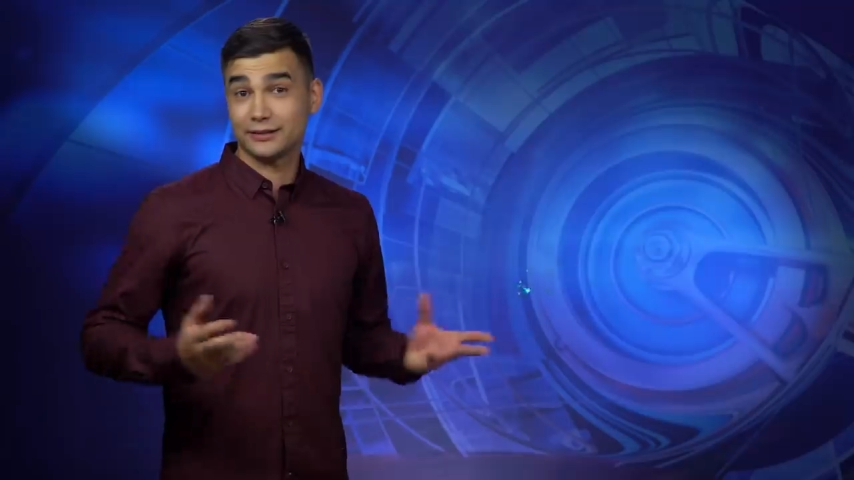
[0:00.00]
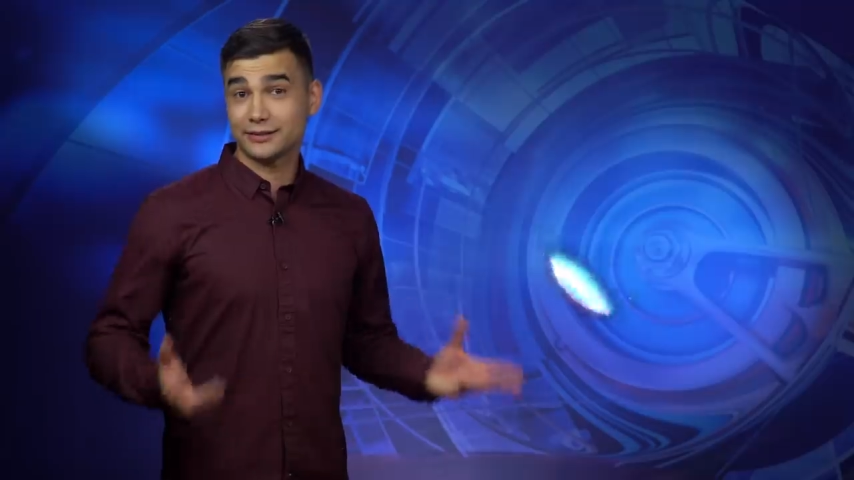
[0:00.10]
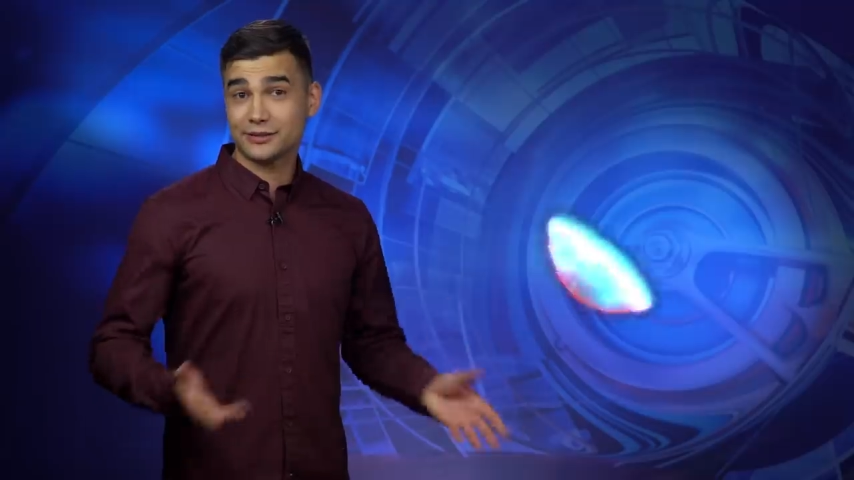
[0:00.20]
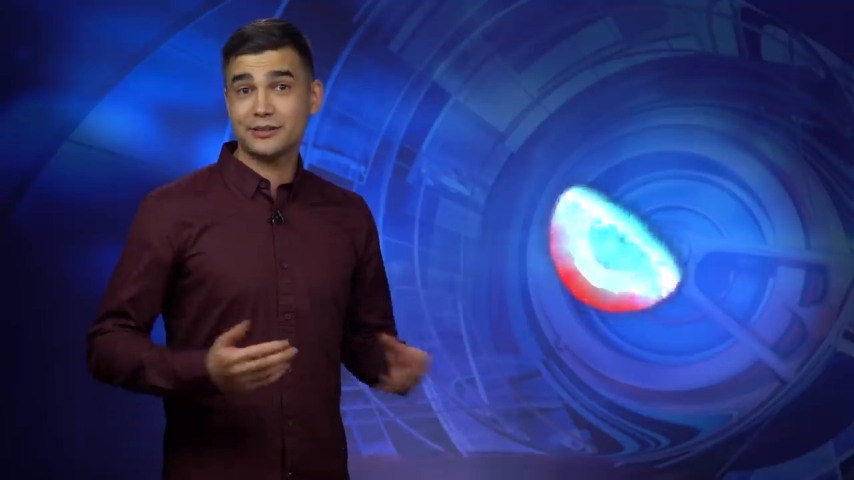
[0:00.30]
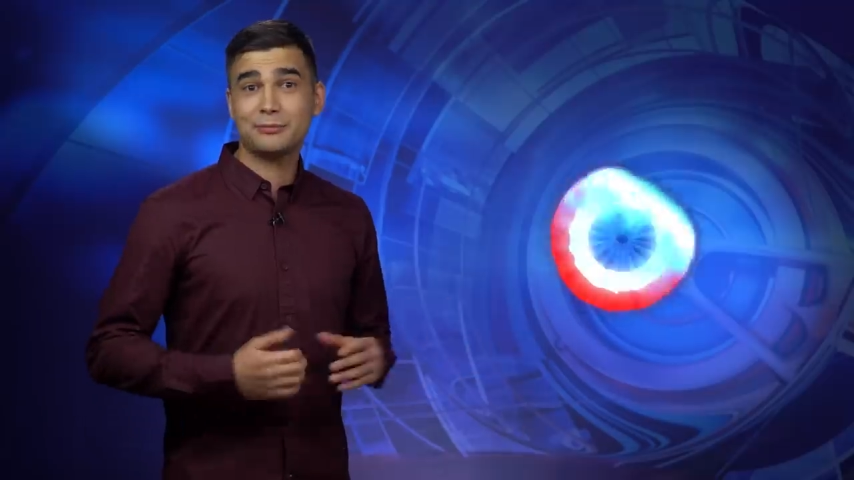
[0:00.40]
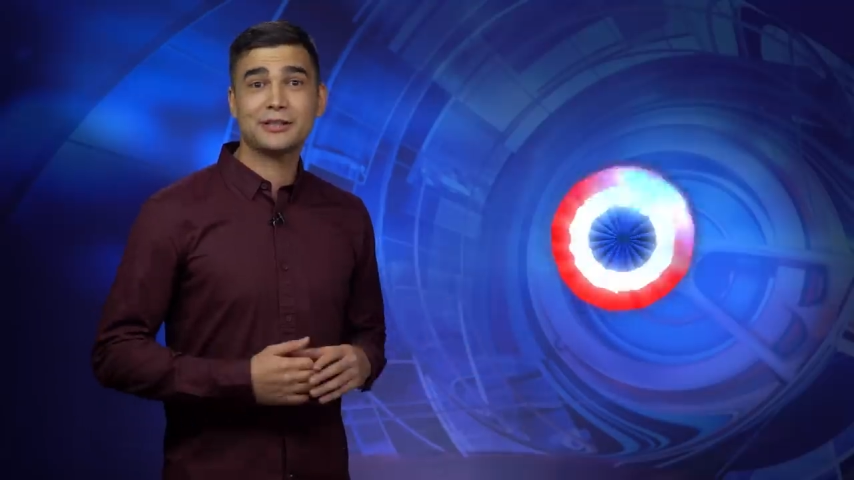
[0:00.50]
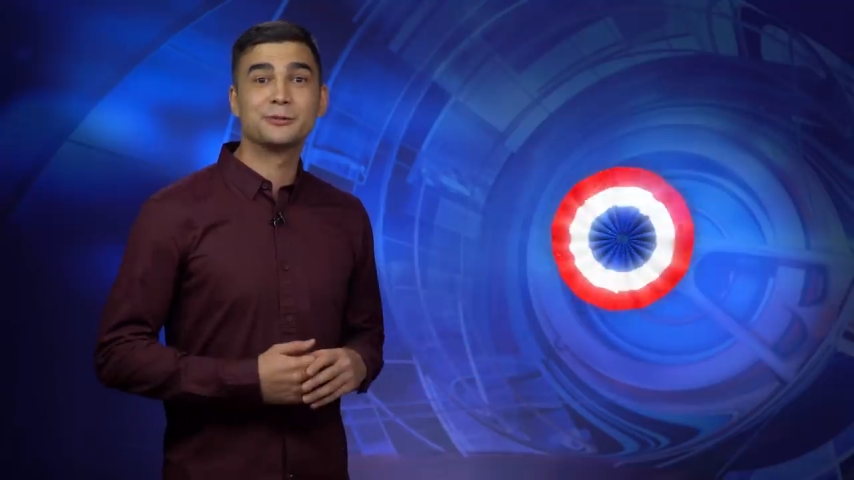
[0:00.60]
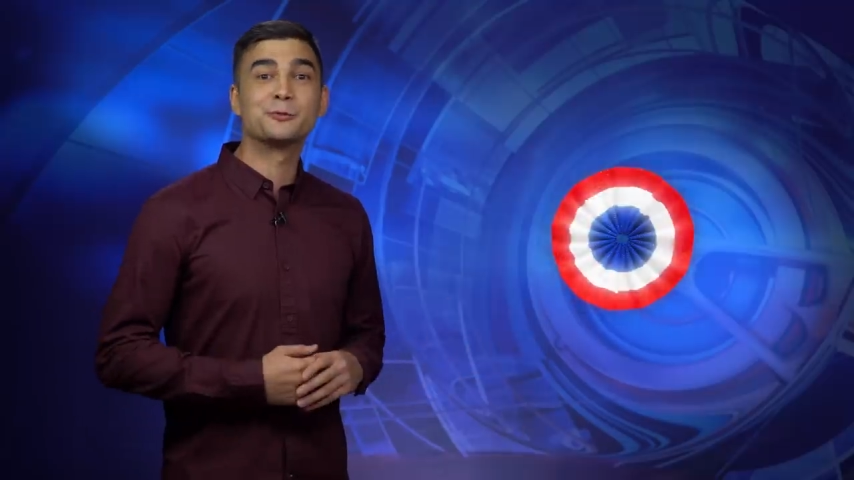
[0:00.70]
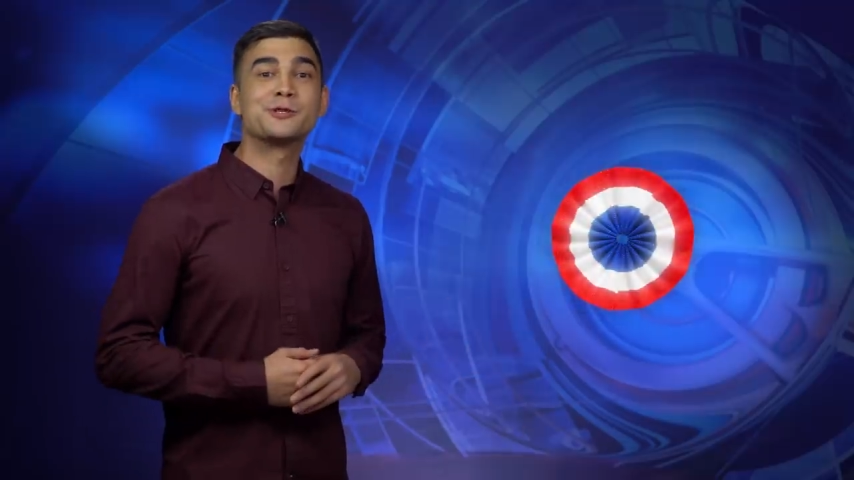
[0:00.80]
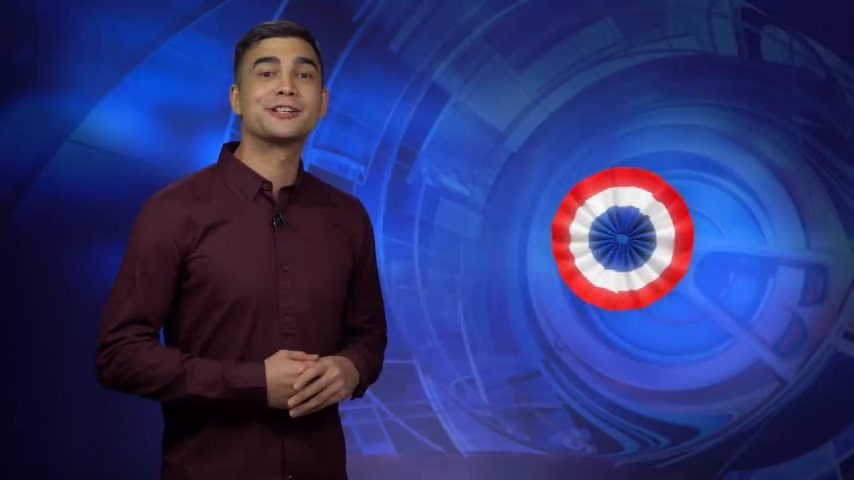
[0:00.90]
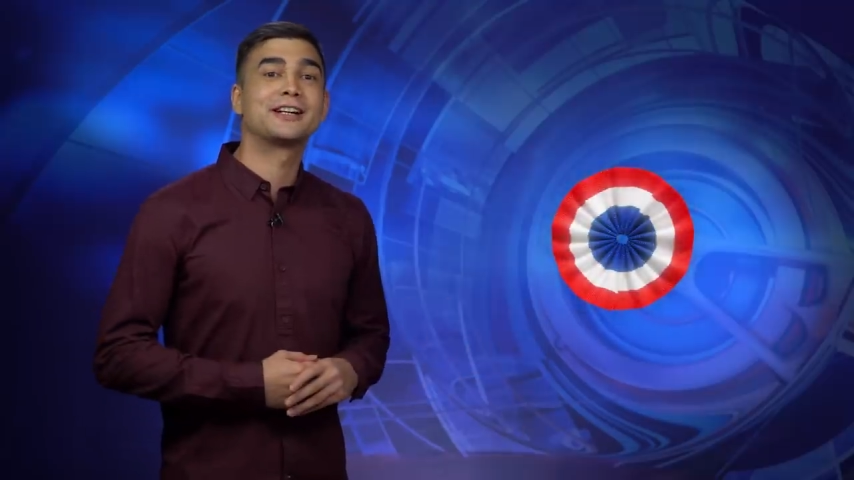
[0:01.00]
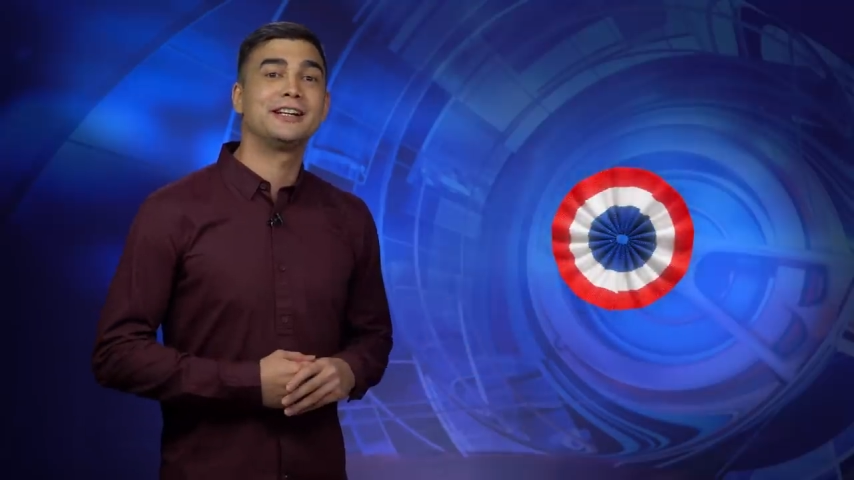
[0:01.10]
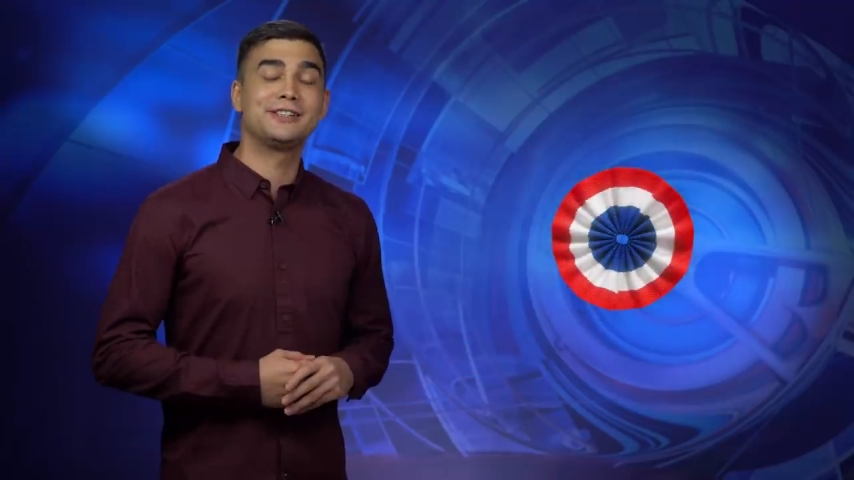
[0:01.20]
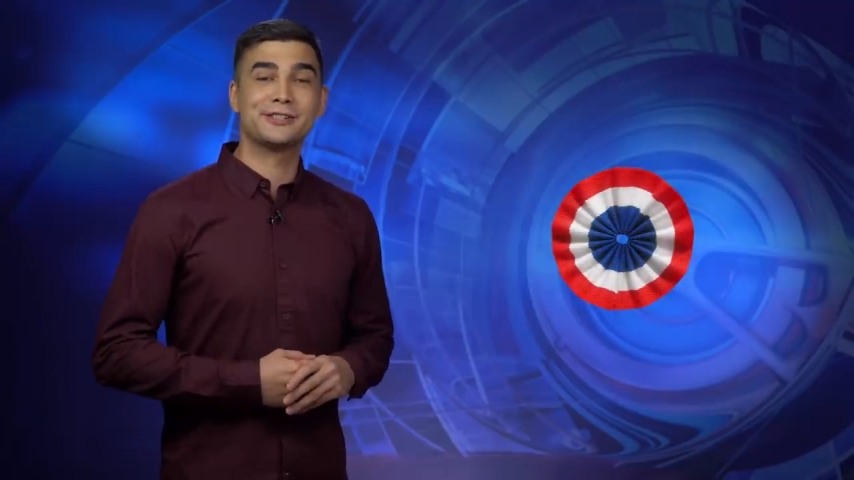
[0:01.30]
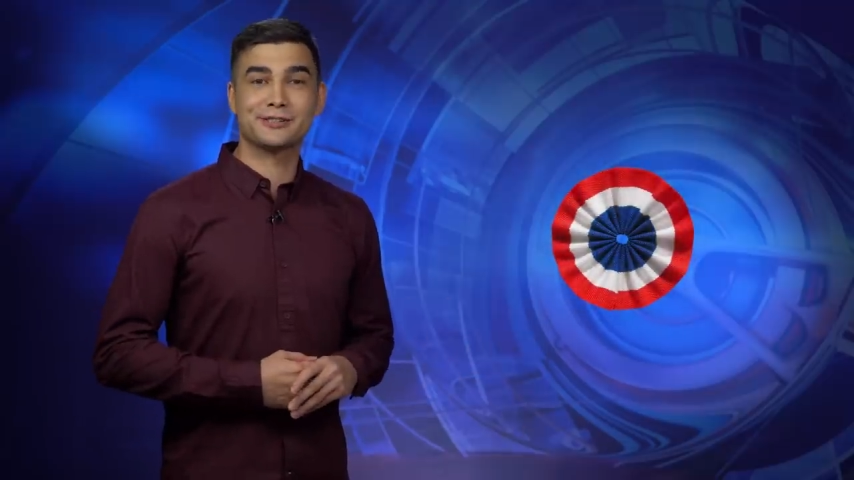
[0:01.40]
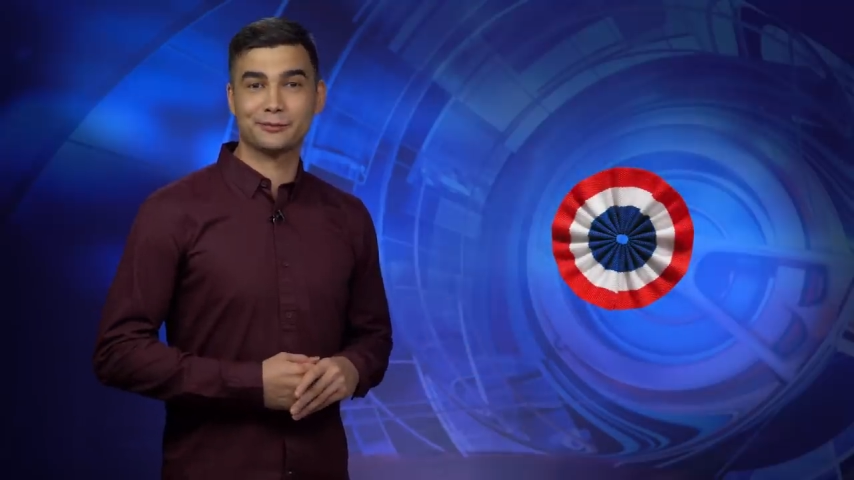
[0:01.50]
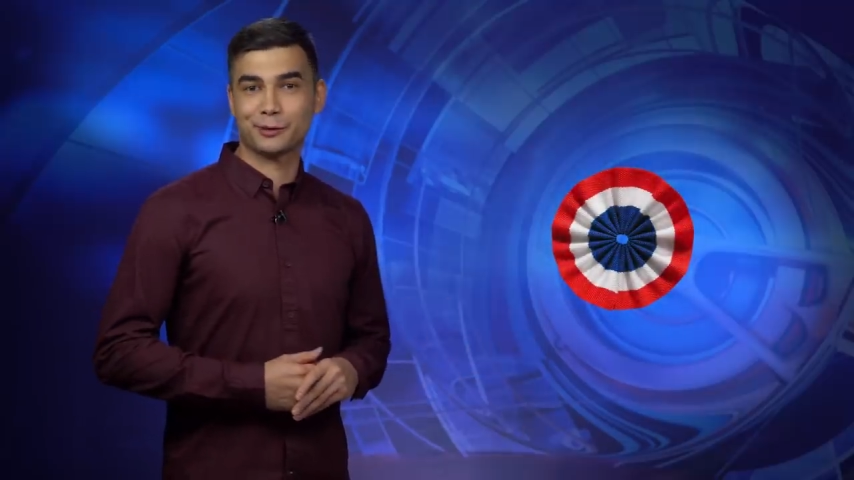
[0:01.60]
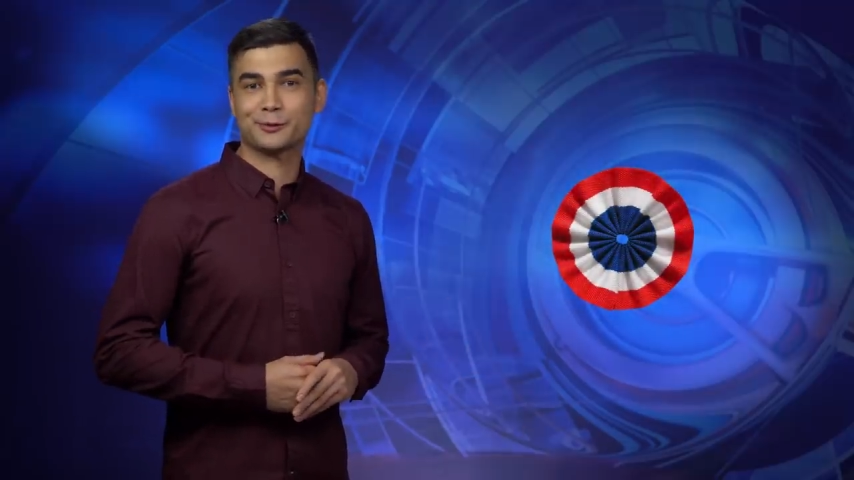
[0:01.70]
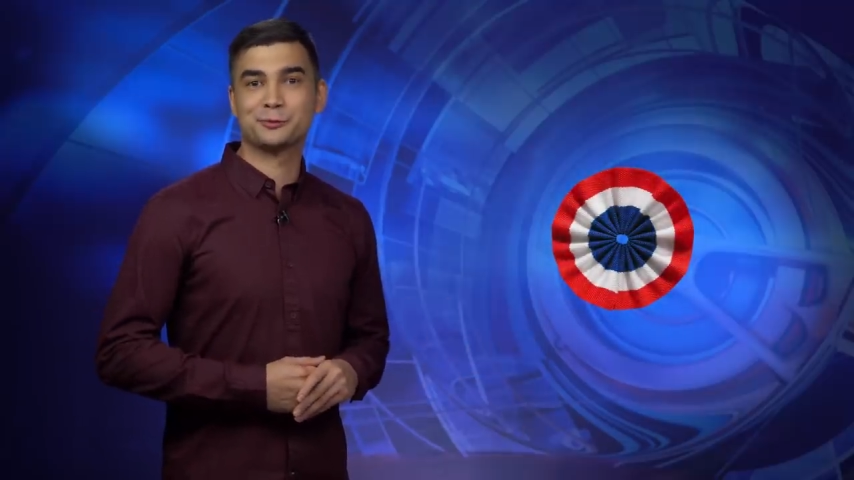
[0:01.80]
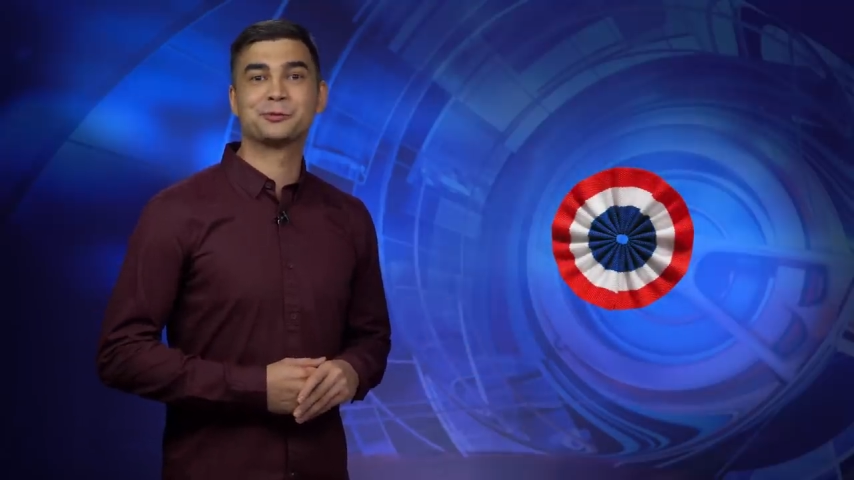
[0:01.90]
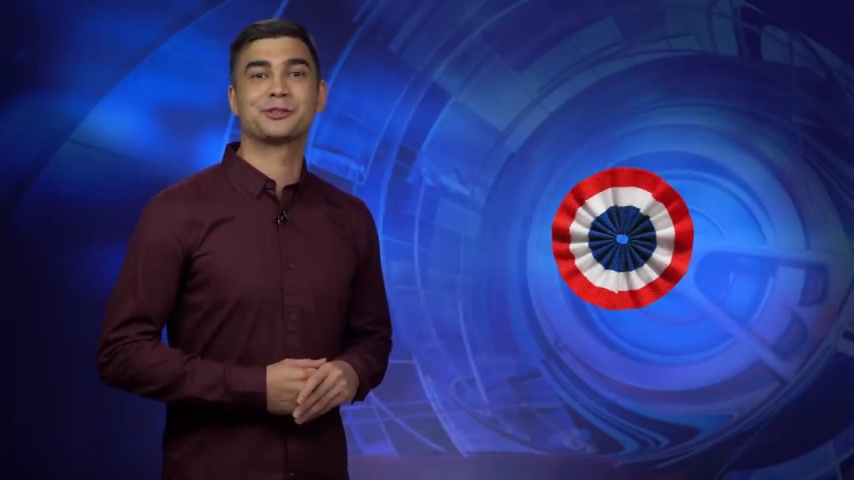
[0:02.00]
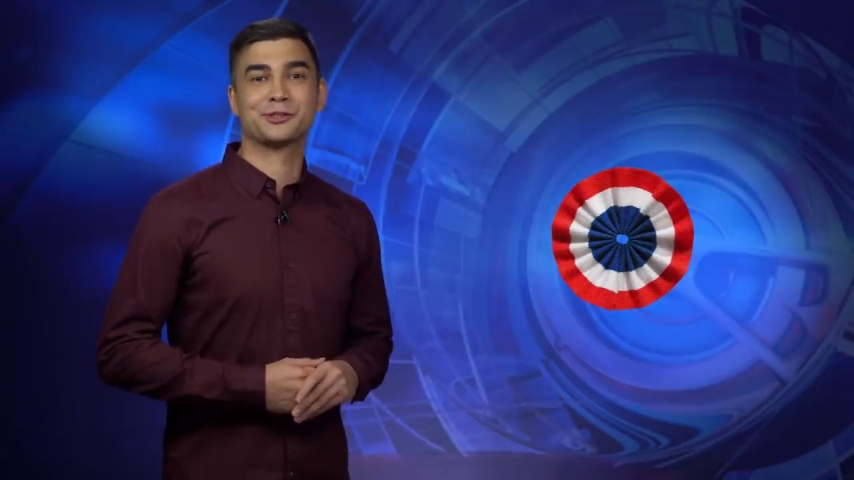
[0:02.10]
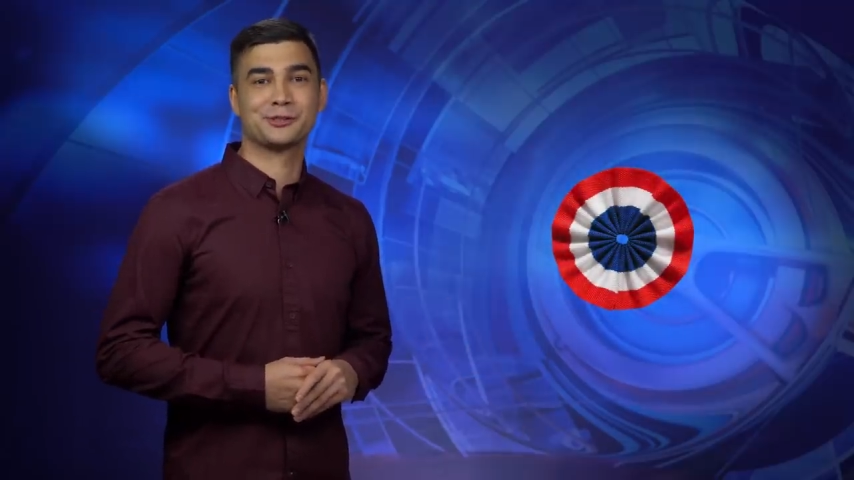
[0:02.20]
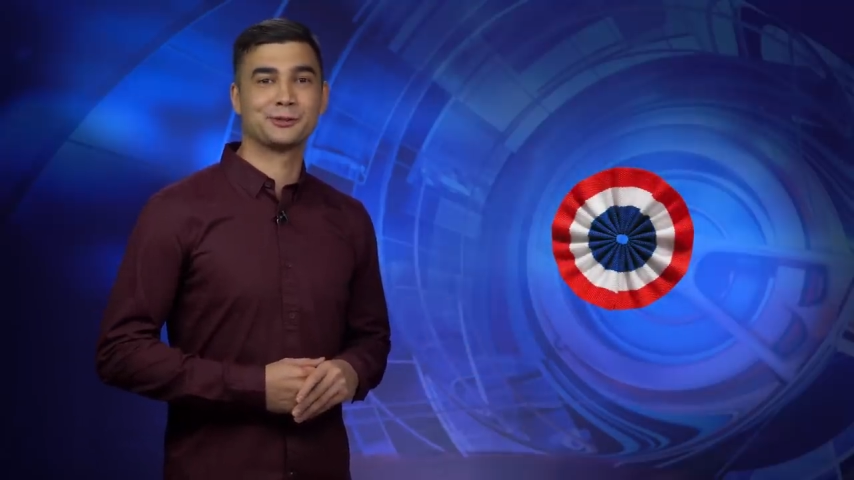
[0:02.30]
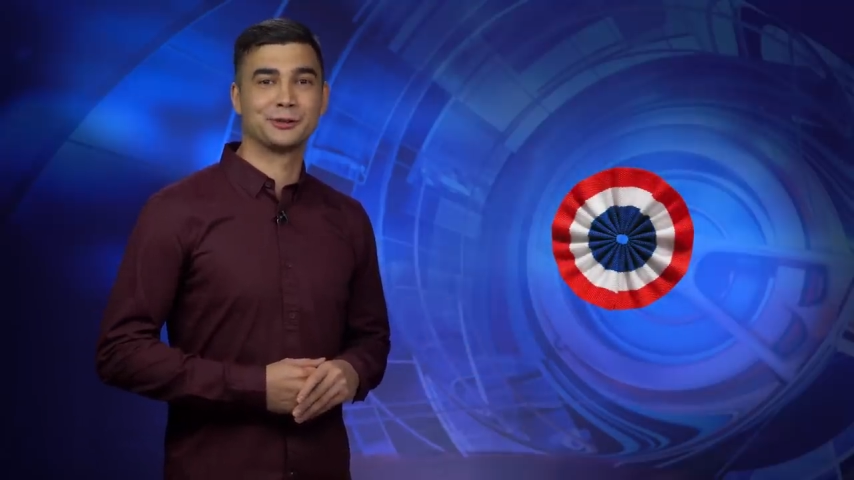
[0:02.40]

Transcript: So where can you get the required French tokens?